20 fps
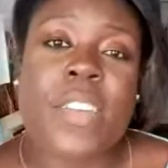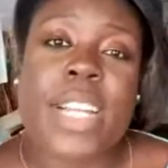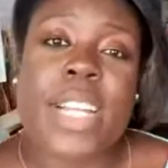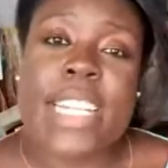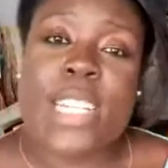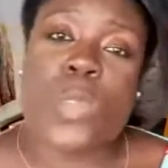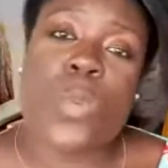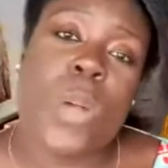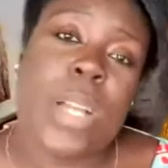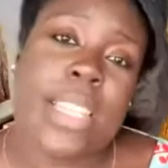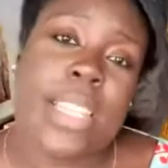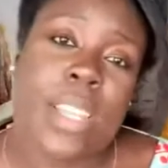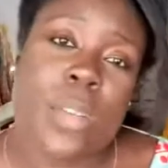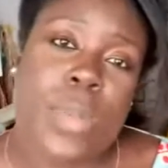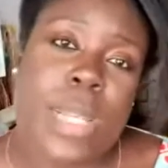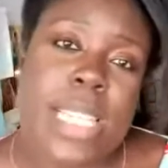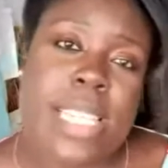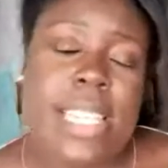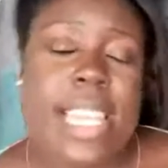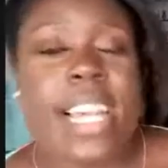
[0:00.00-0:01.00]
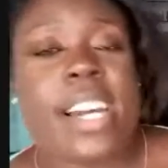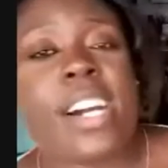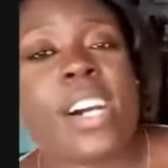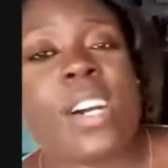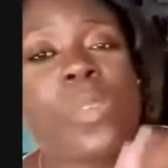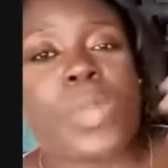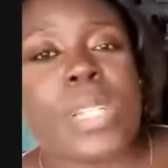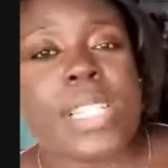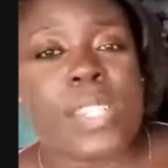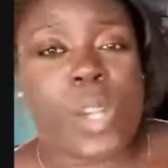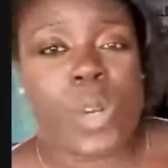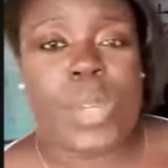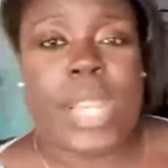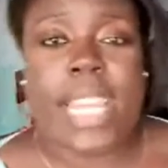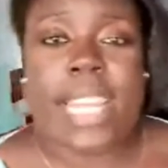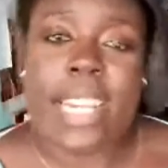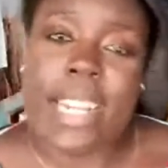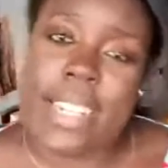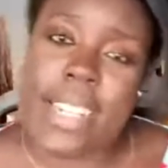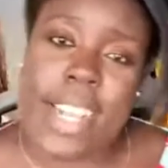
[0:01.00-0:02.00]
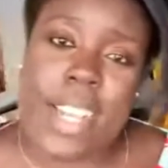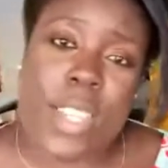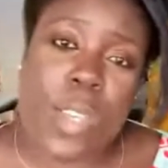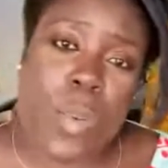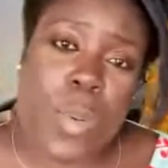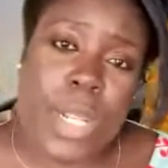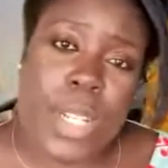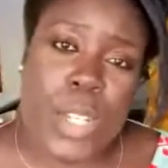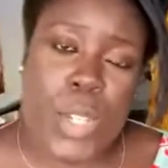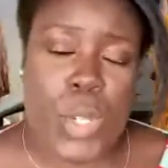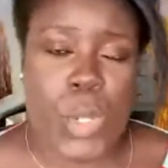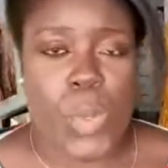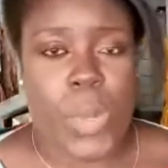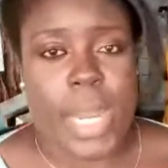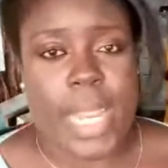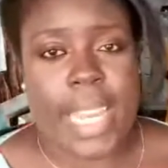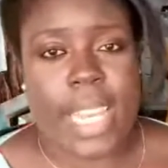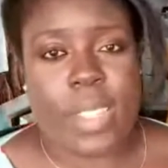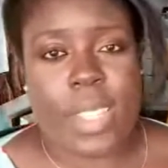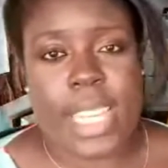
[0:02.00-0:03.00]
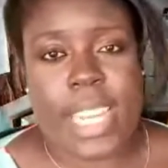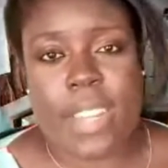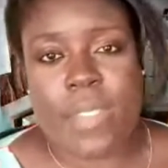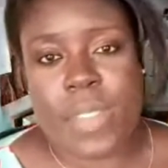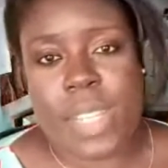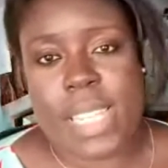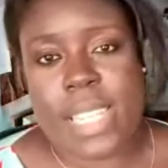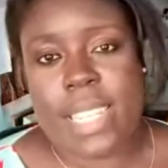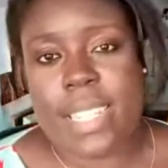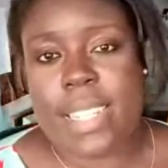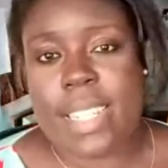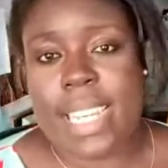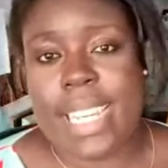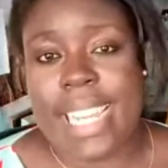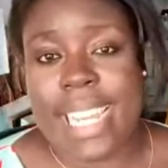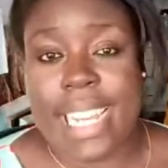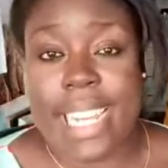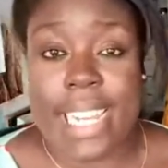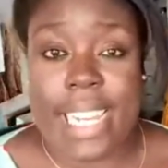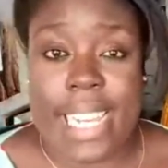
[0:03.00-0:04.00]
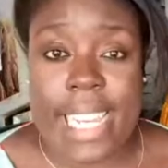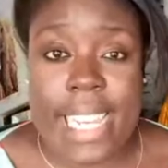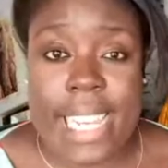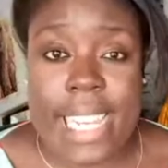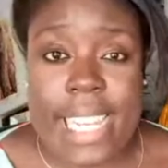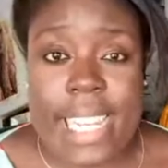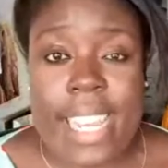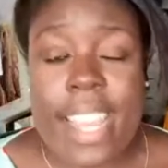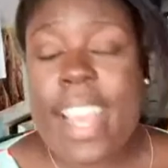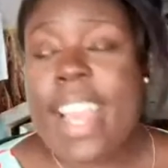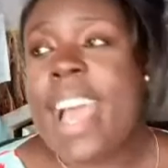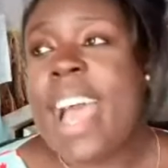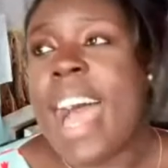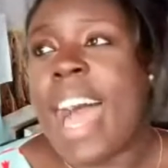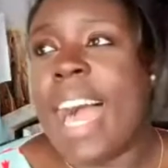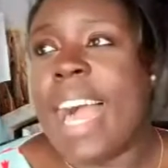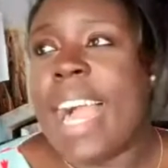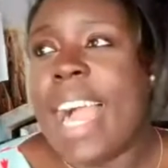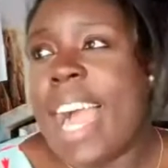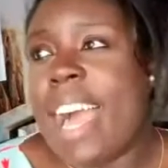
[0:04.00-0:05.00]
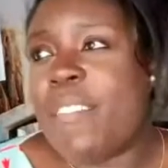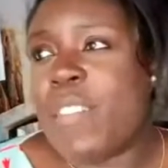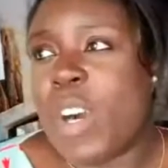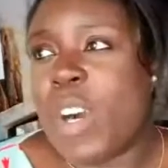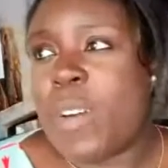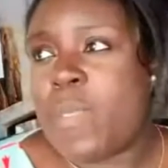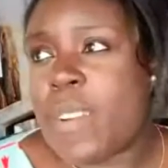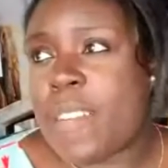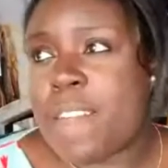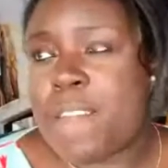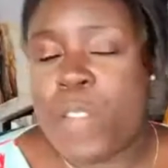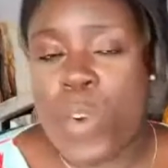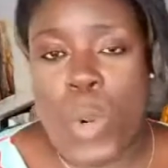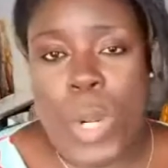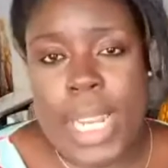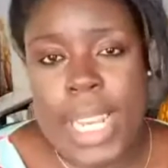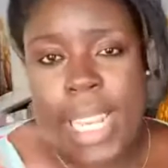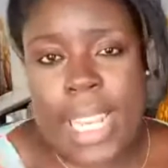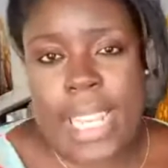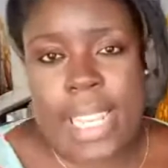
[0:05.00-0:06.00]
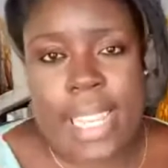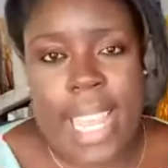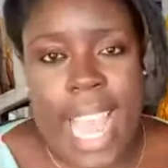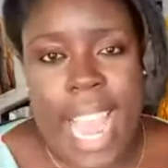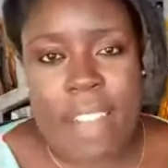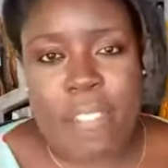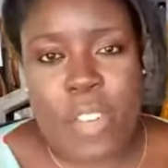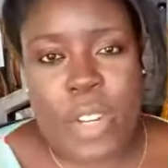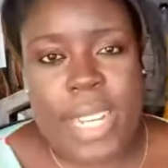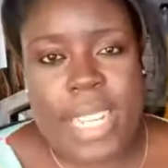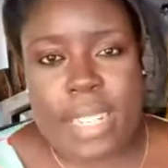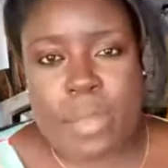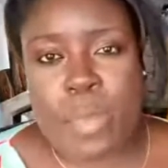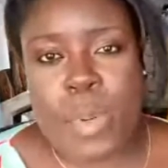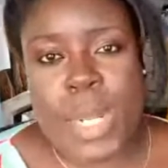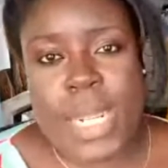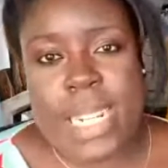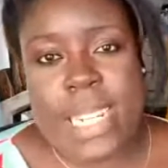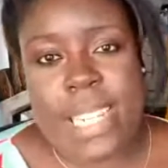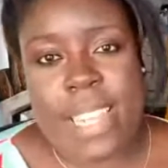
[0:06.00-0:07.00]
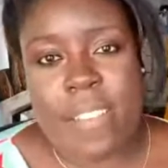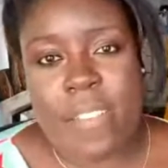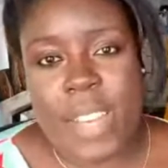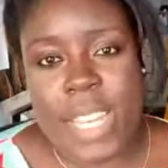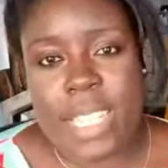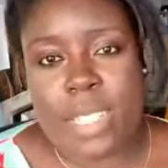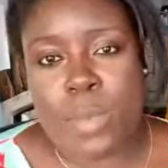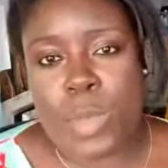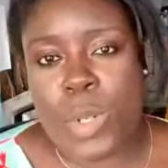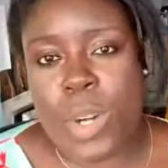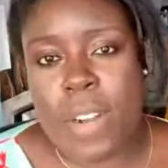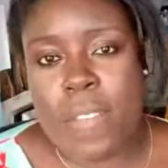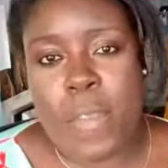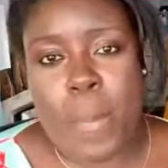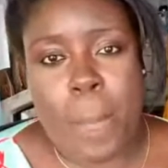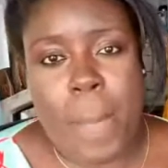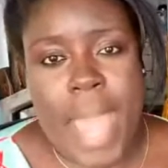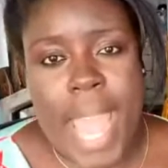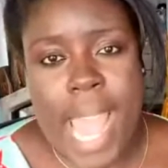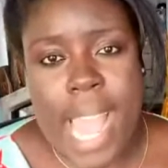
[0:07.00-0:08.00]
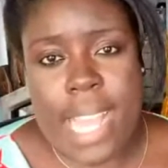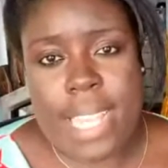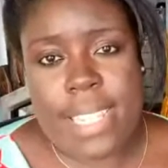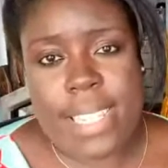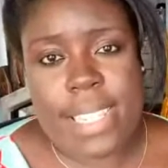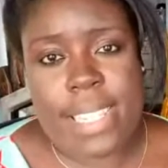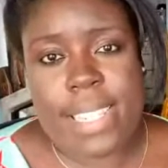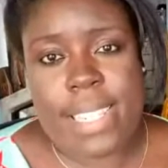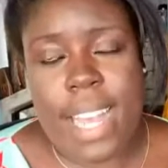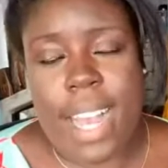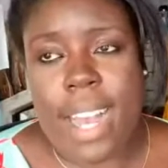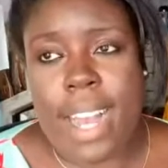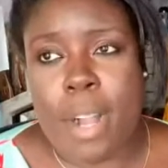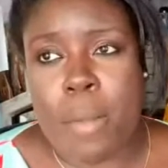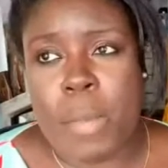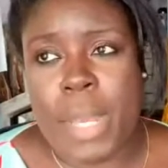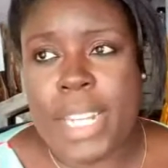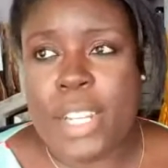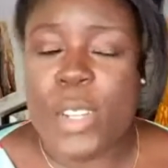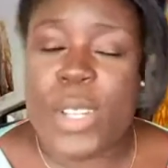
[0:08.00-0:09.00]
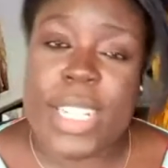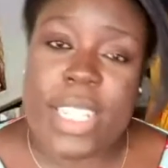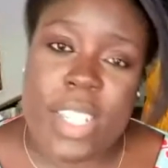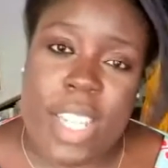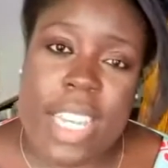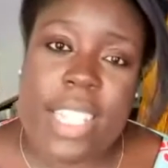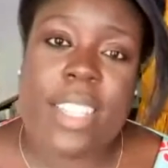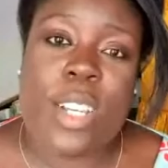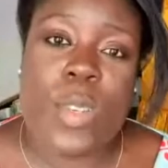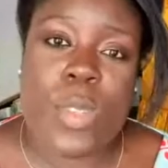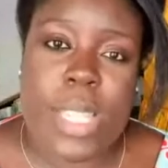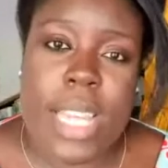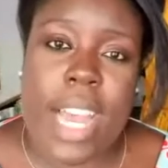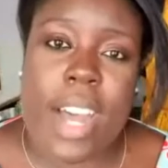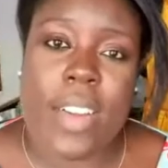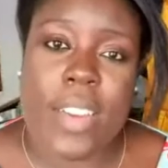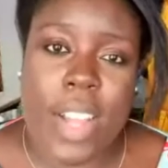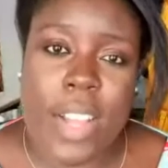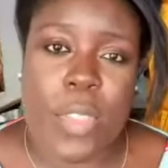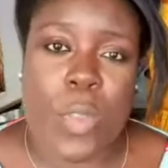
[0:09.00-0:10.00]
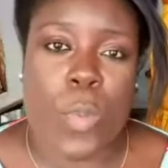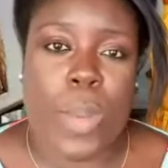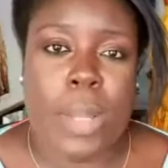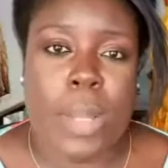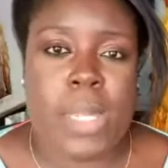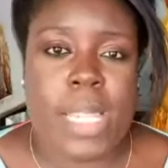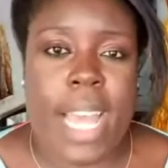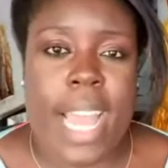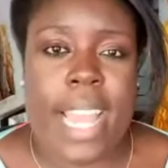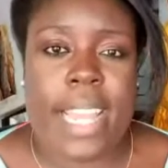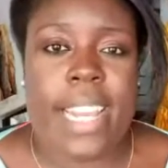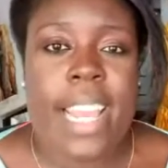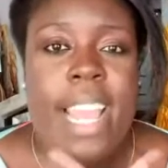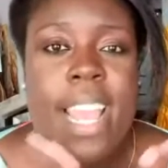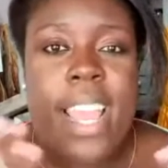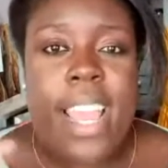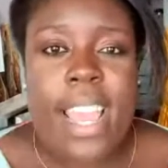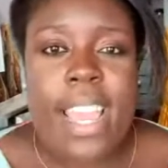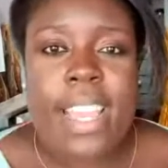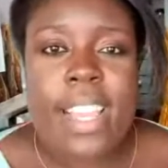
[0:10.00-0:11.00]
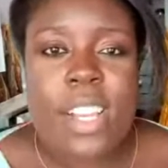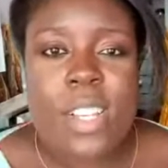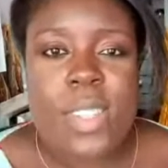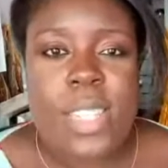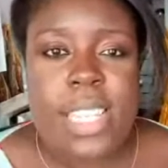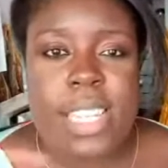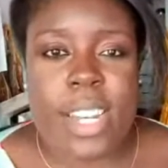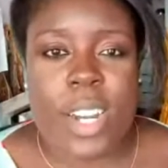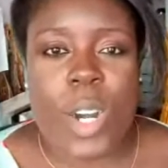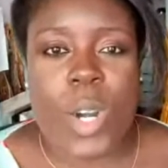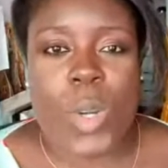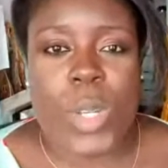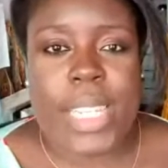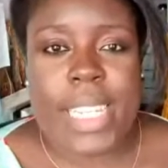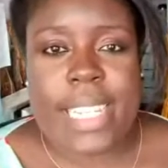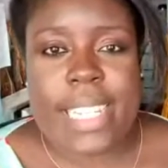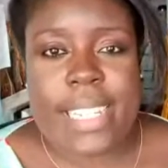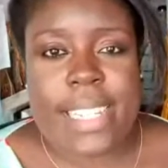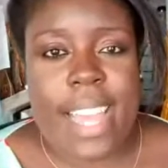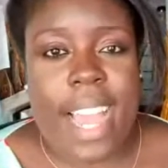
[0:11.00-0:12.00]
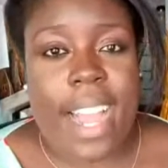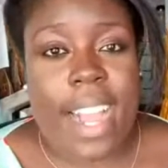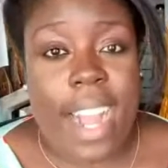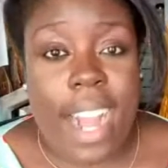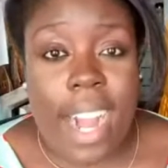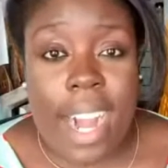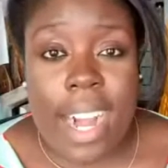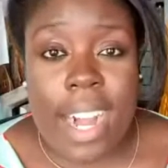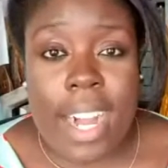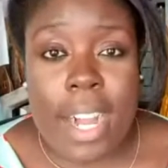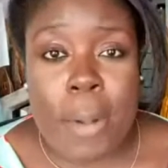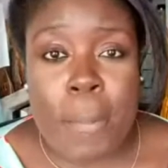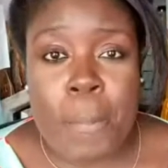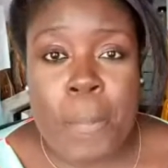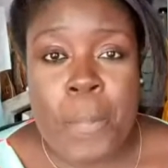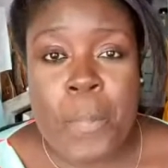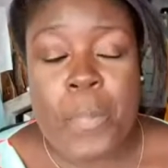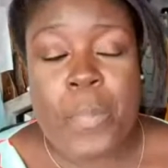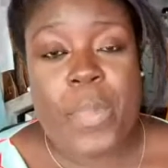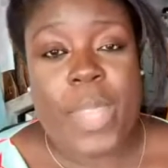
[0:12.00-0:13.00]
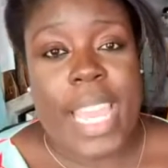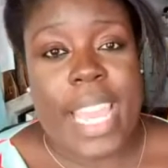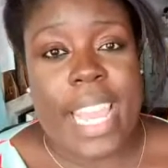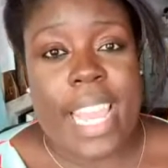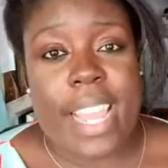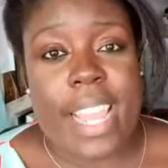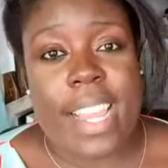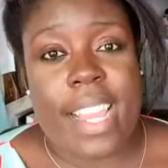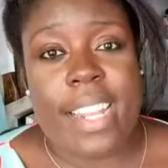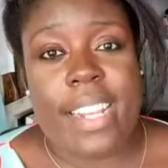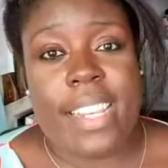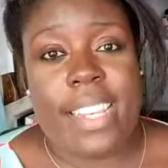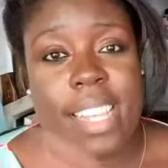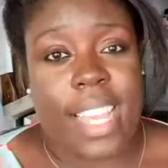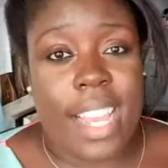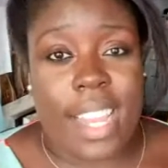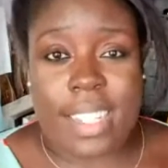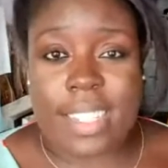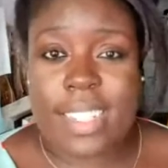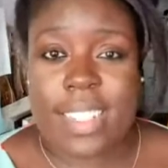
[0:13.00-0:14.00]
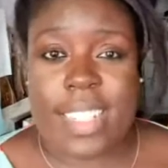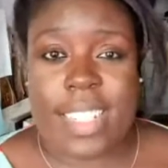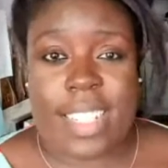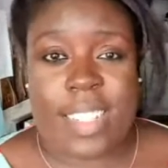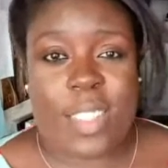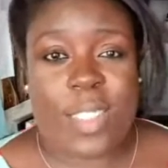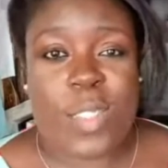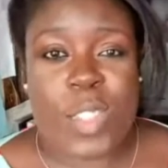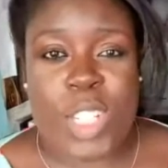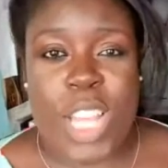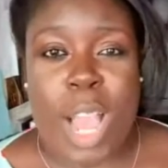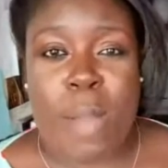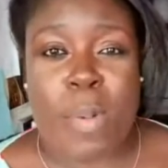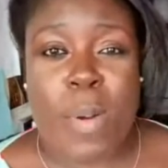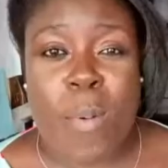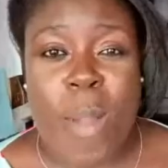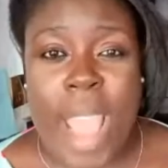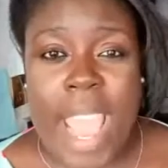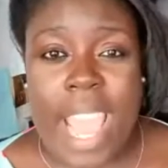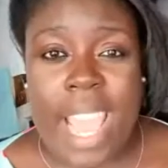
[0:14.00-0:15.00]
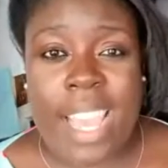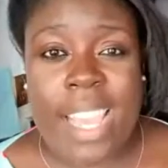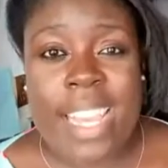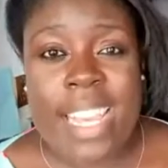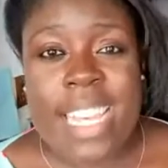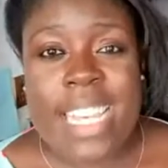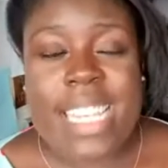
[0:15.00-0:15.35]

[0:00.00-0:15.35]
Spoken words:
For each one that we sell, we donate another one to a healthcare facility in need. I have over 40 African prints available of the masks, and you can check those out on the website ngozikaokiki.com. And yeah, just shop away.